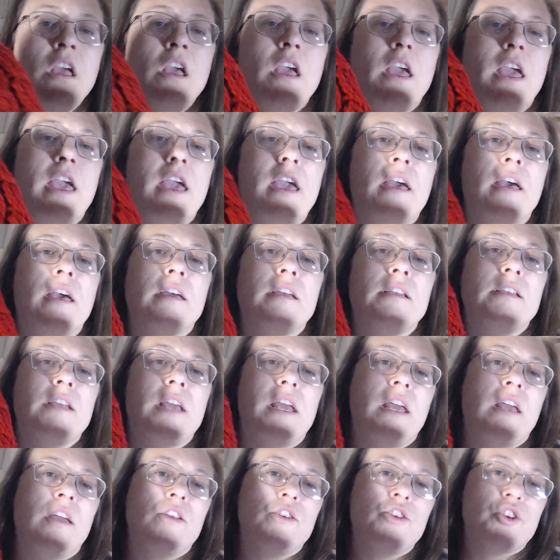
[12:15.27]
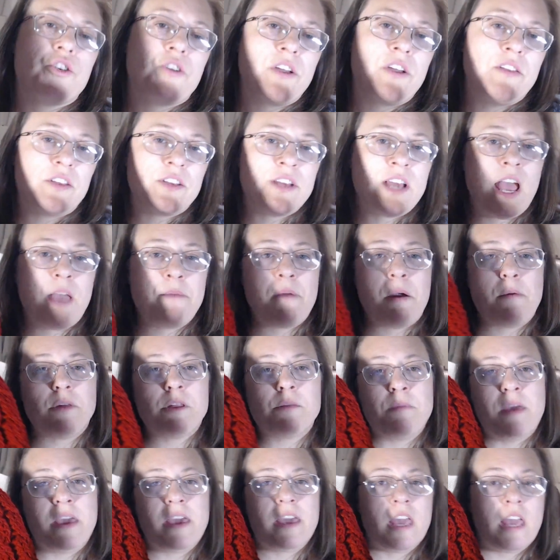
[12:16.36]
And during the time I
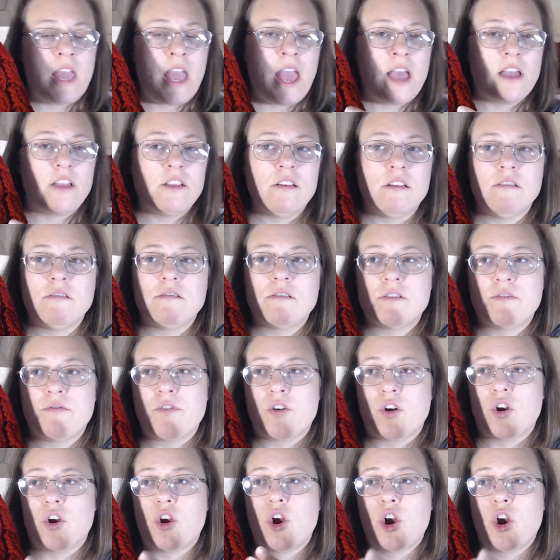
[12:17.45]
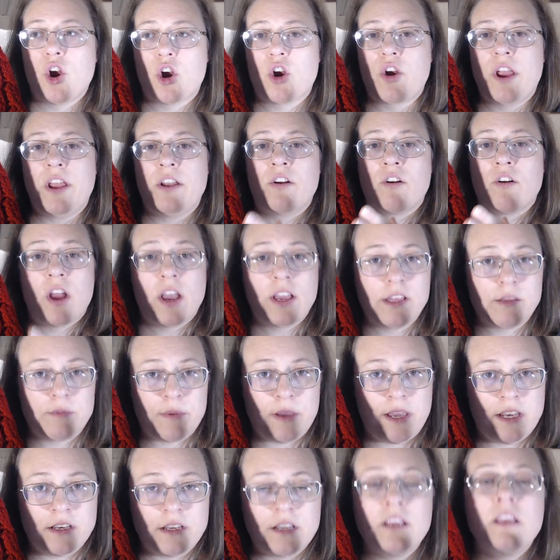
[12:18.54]
was making hats for her and her
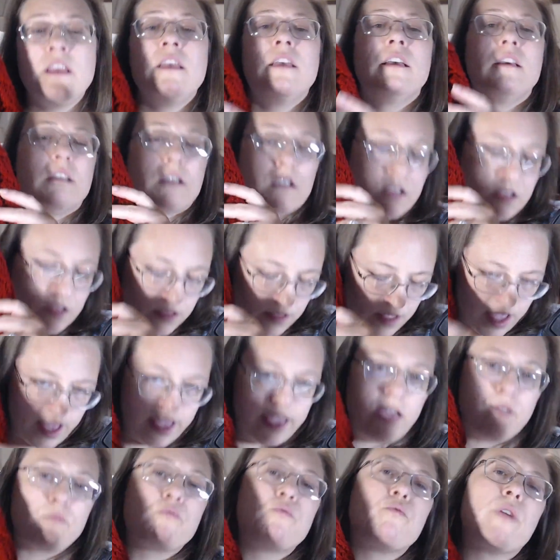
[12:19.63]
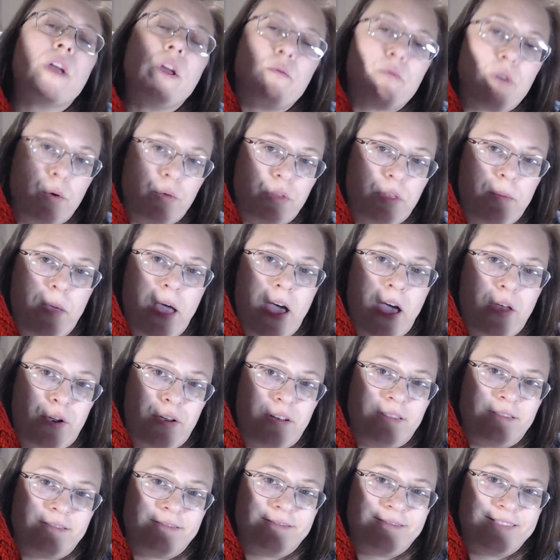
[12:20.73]
husband, I have rewrote the
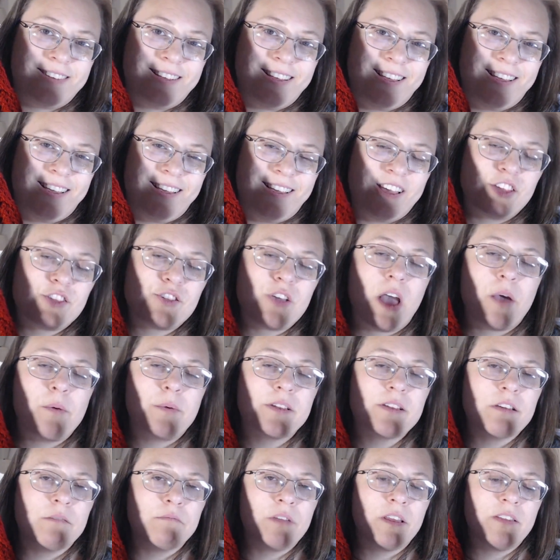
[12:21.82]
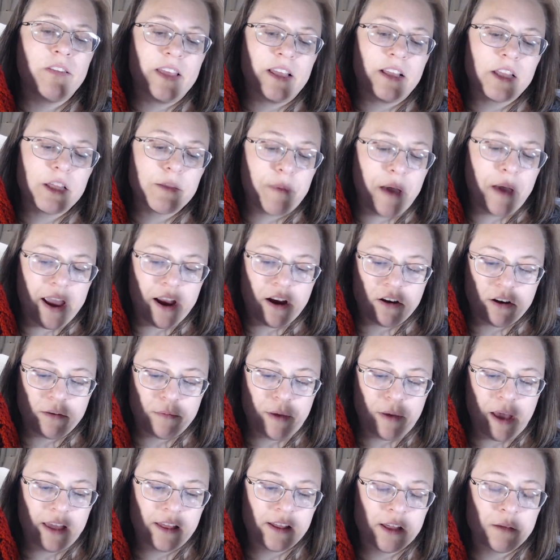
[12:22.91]
pattern. So I was completely inspired
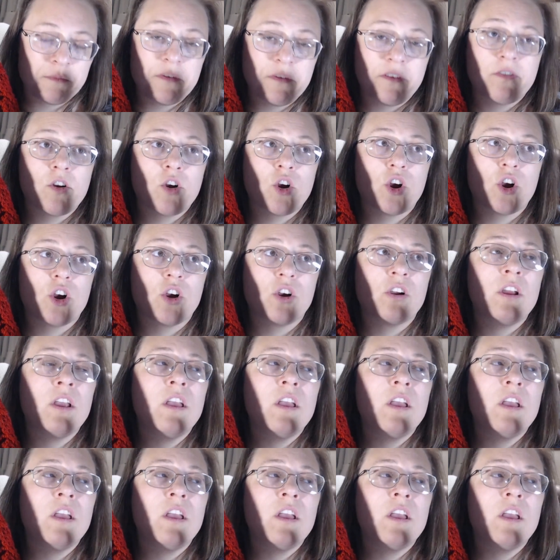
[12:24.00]
by some of her